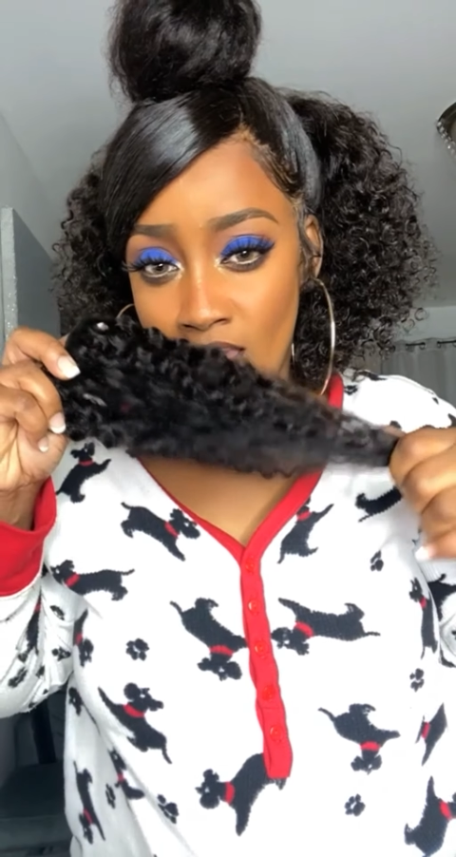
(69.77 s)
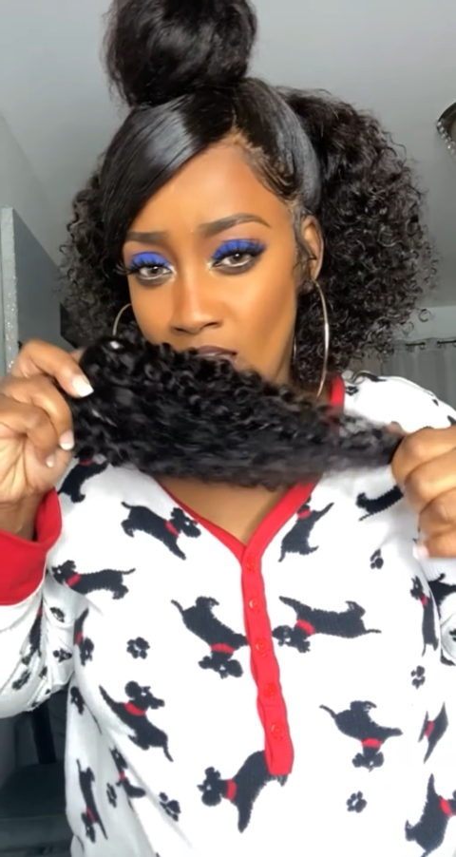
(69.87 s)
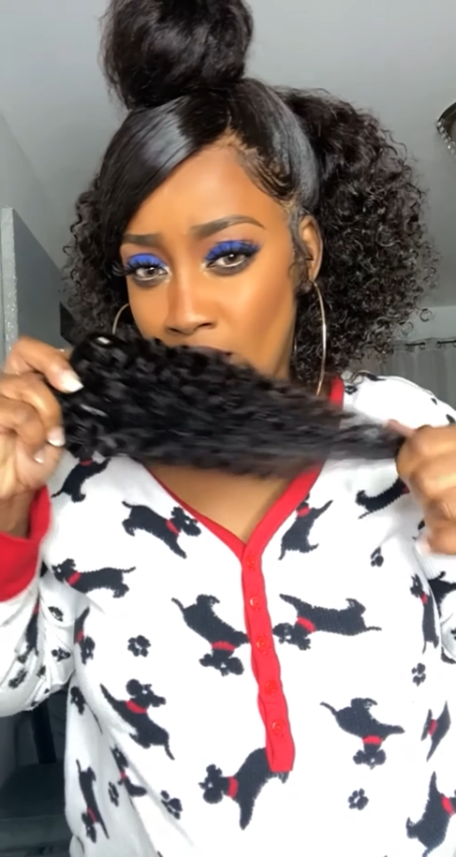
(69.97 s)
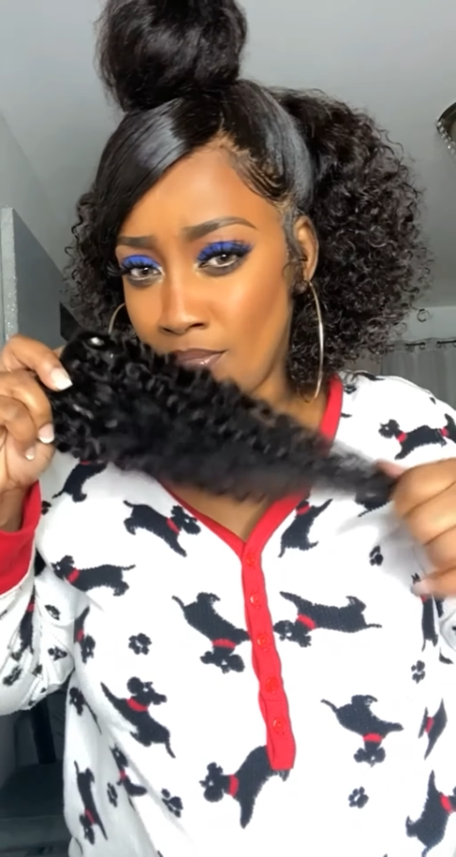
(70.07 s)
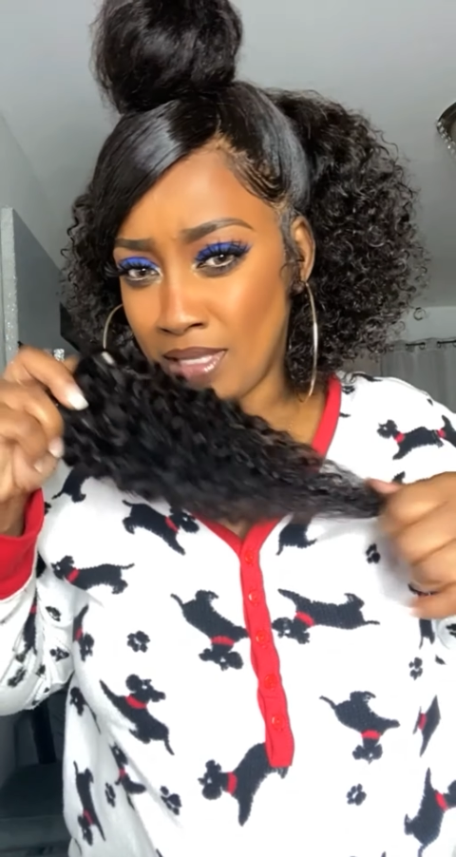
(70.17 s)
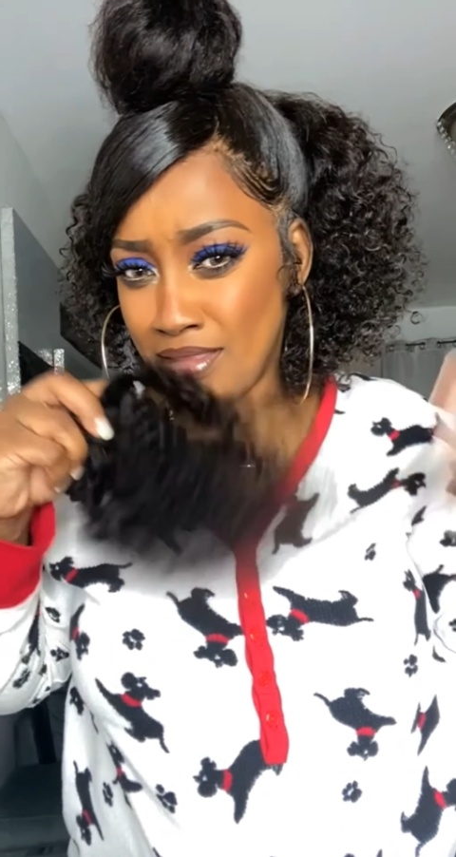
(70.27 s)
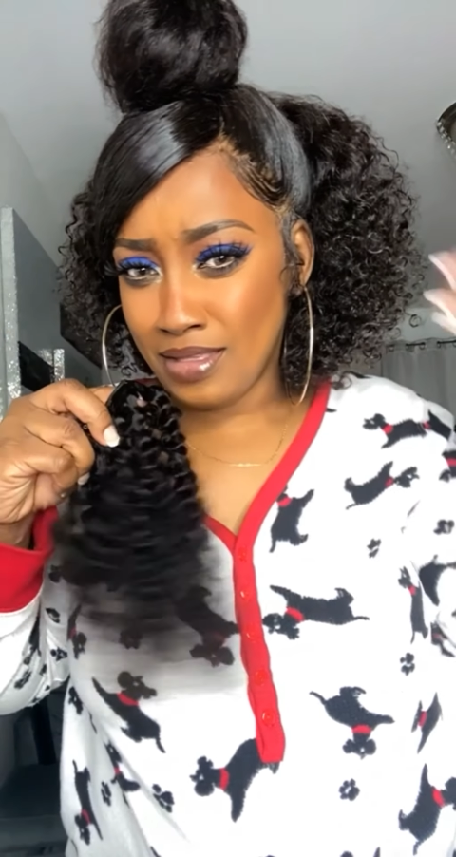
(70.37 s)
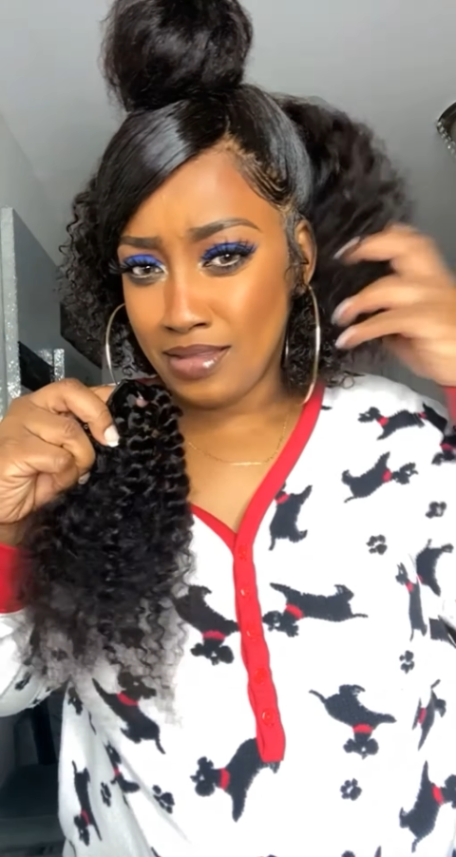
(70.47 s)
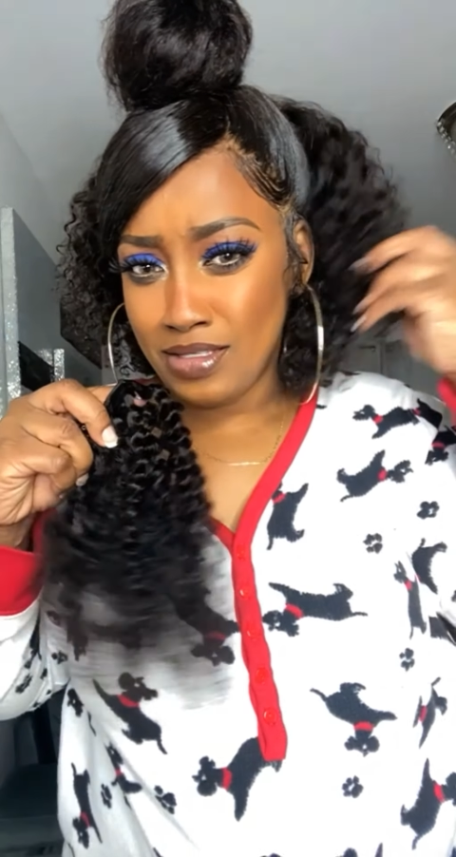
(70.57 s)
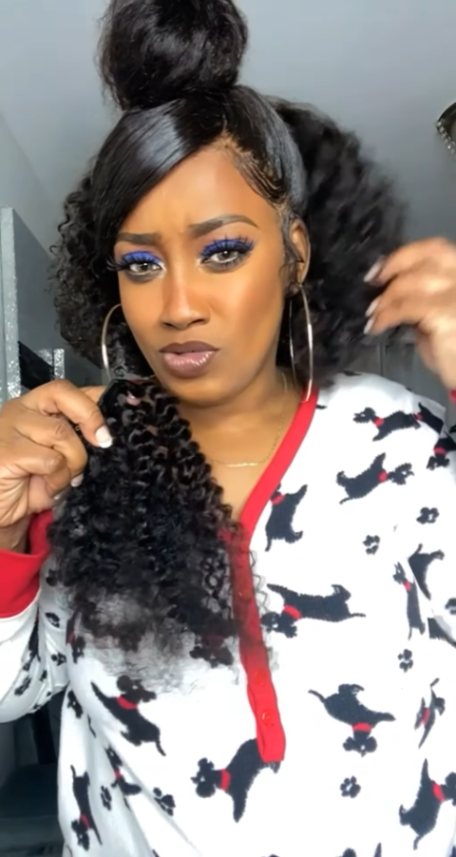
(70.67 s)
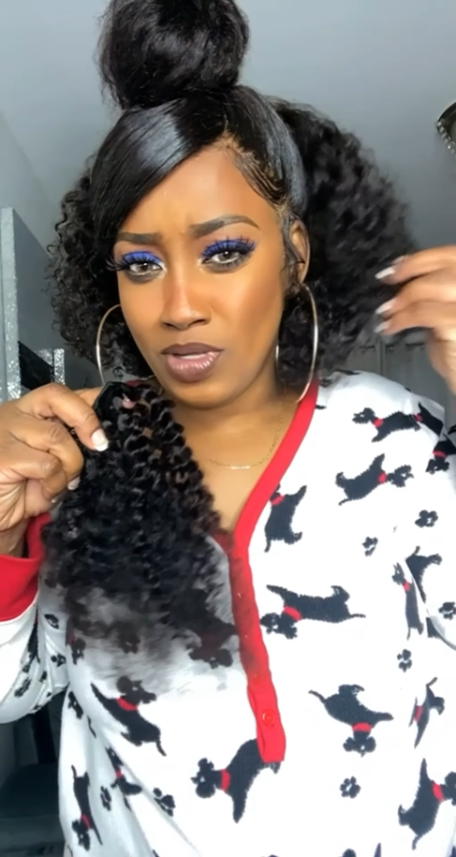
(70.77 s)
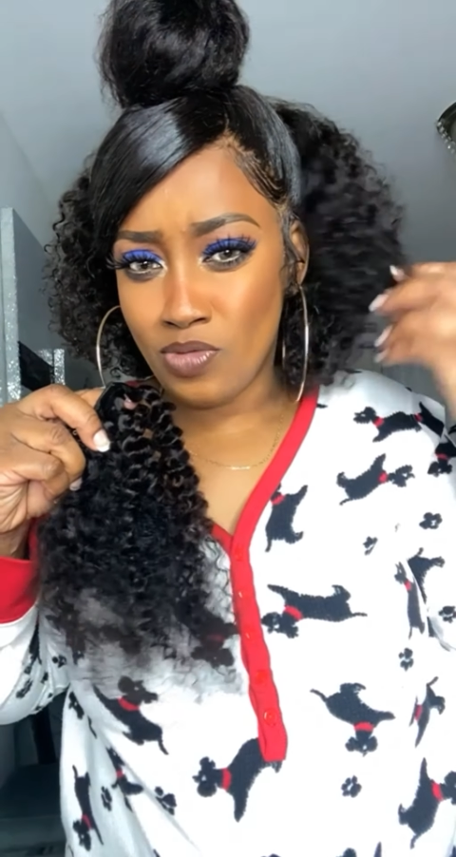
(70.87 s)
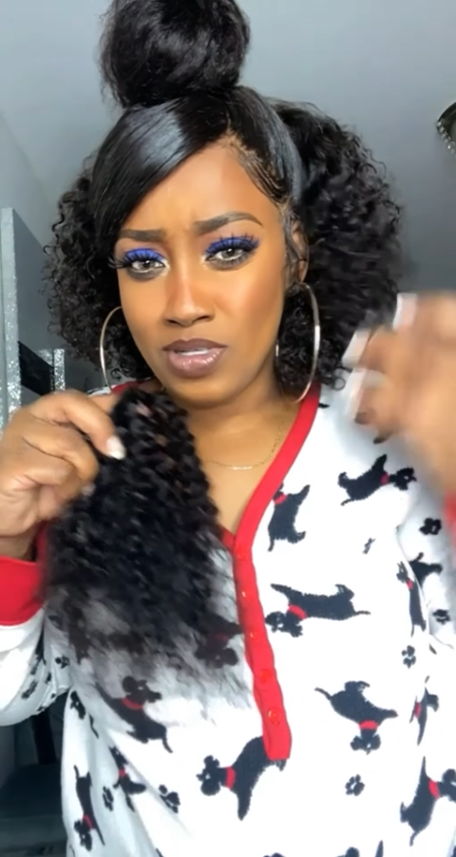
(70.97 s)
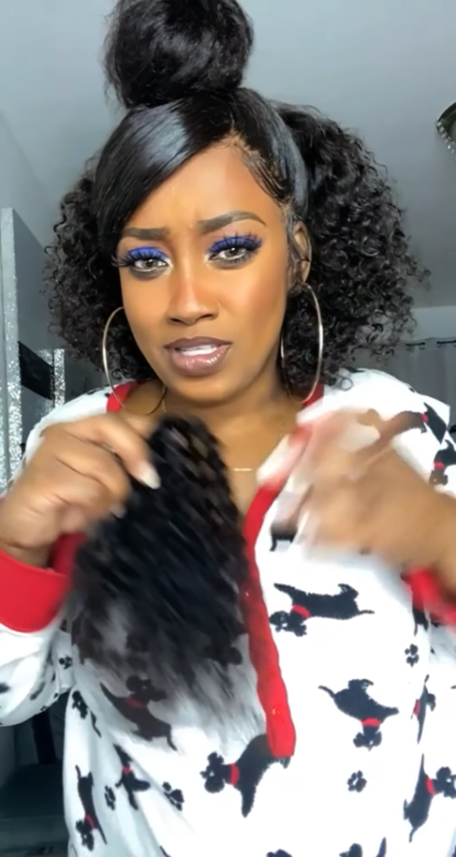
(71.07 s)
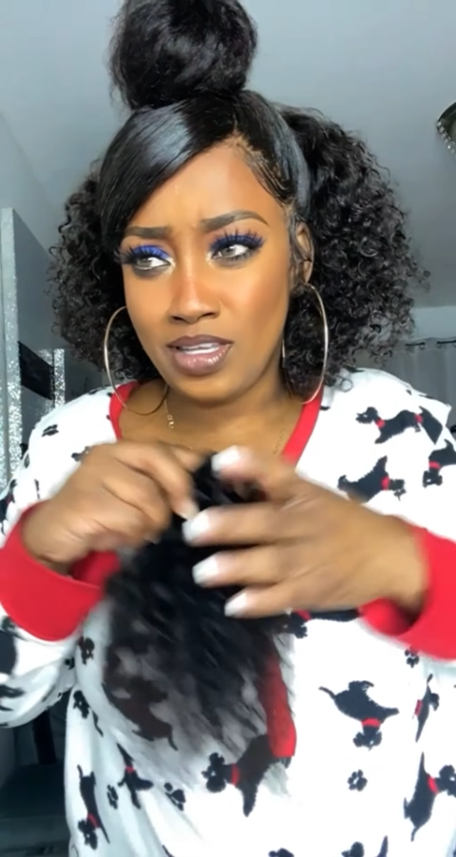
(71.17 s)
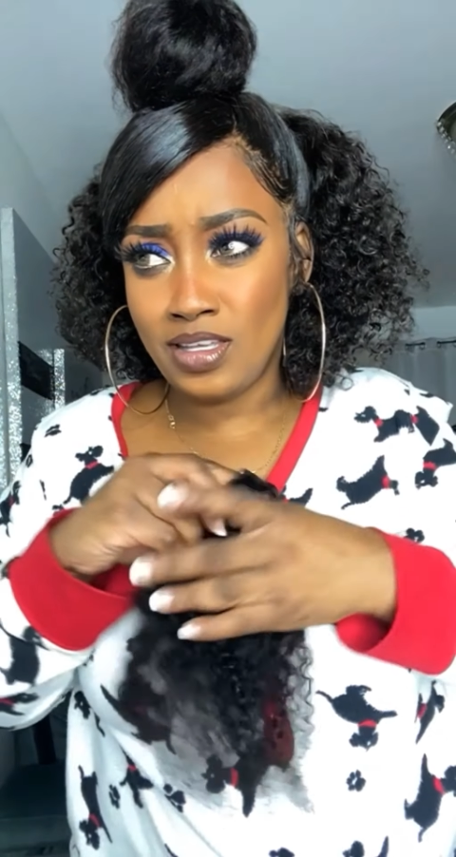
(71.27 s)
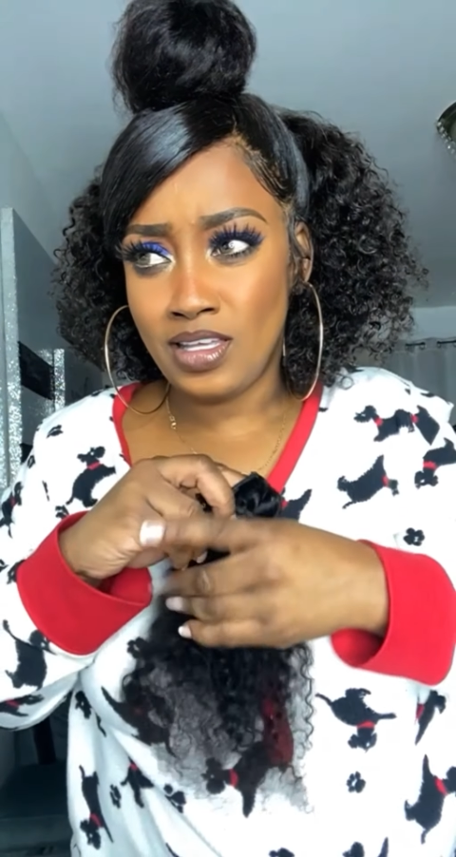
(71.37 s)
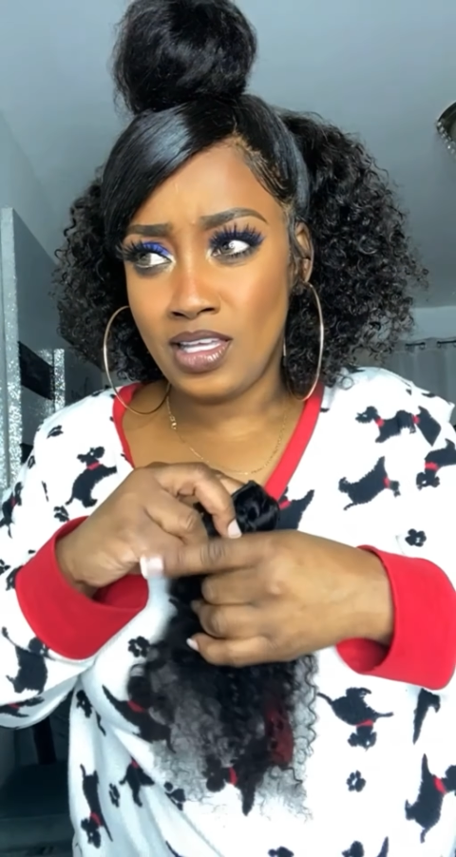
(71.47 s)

I think this wig was a